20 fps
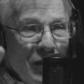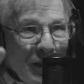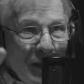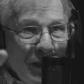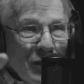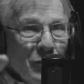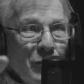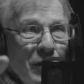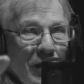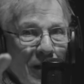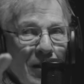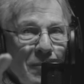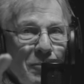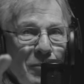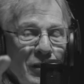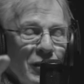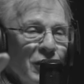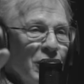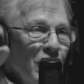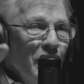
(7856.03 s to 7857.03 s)
this. We got to
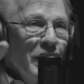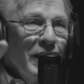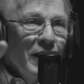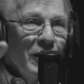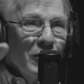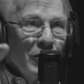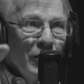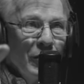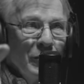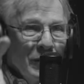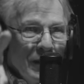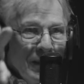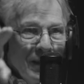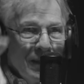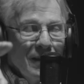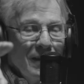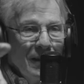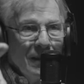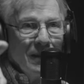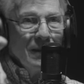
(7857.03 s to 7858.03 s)
put so many troops in
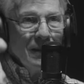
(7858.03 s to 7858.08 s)
there.